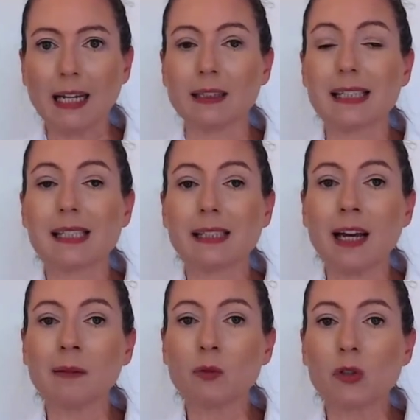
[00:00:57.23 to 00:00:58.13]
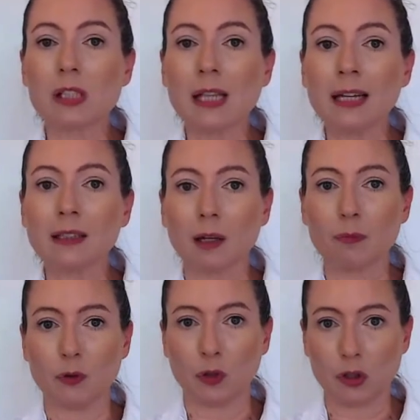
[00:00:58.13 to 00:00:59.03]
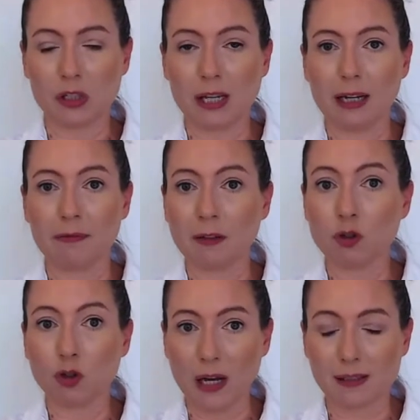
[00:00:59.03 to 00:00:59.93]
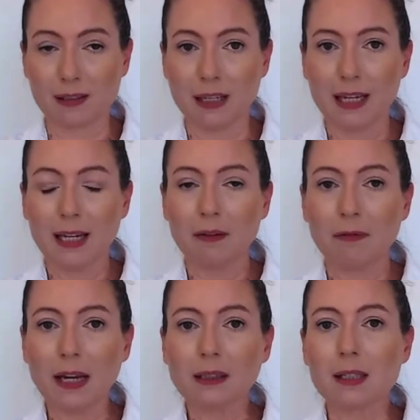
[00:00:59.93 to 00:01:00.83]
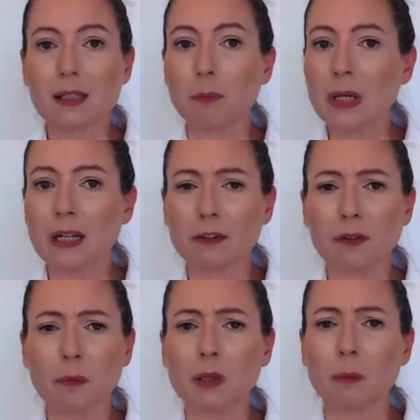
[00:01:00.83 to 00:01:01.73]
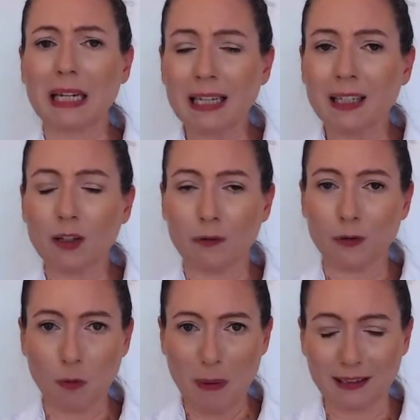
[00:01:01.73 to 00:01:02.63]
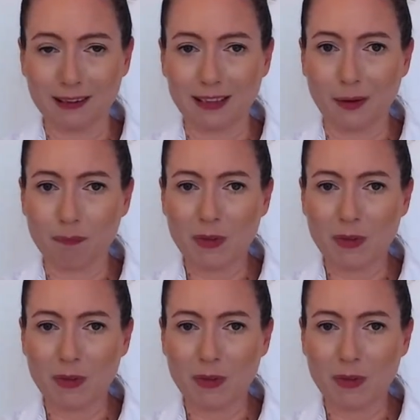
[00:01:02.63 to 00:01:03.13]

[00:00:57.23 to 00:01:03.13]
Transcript: It is time to stand up for yourself and trust. Faith is a pillar from the beginning of humanity.